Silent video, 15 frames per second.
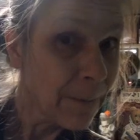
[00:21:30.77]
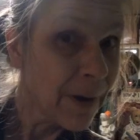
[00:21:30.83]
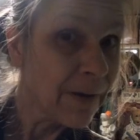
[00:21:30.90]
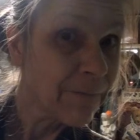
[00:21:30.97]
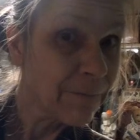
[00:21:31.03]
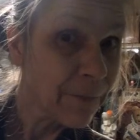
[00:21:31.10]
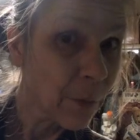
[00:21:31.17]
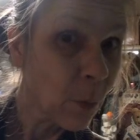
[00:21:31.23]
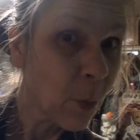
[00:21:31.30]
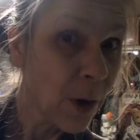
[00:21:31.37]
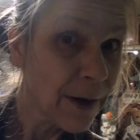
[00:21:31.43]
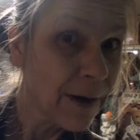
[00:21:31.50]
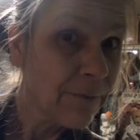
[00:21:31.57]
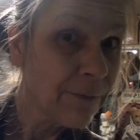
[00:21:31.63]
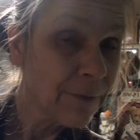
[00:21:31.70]
but for
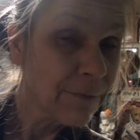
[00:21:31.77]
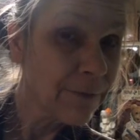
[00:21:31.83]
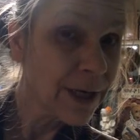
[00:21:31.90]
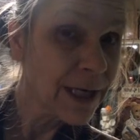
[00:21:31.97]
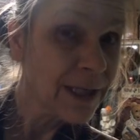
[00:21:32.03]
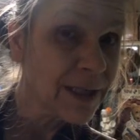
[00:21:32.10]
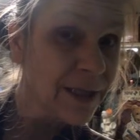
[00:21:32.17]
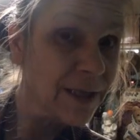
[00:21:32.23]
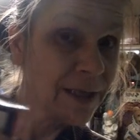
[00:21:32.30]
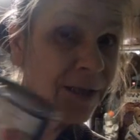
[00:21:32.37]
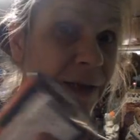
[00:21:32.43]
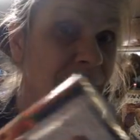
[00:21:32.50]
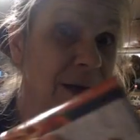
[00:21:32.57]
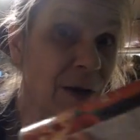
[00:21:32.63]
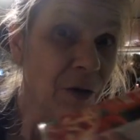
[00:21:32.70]
whatever
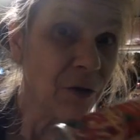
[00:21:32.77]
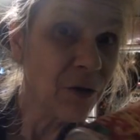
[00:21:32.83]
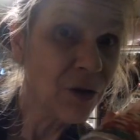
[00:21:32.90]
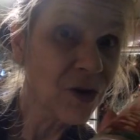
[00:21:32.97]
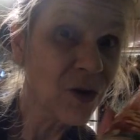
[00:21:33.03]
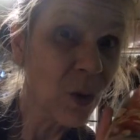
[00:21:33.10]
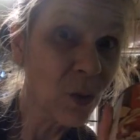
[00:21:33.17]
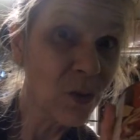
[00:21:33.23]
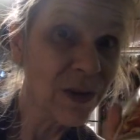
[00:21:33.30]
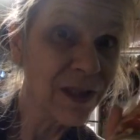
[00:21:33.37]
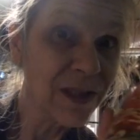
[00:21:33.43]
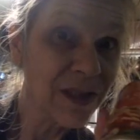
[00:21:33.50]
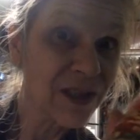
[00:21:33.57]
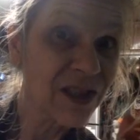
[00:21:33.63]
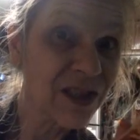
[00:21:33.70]
reason, there's
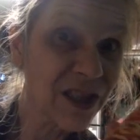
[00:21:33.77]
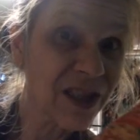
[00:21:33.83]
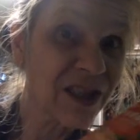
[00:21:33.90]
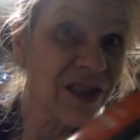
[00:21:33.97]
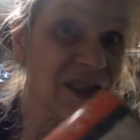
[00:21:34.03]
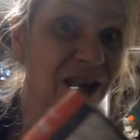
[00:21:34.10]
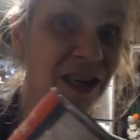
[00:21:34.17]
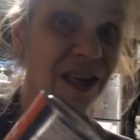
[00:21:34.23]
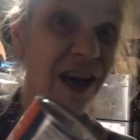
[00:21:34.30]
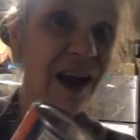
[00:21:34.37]
only 60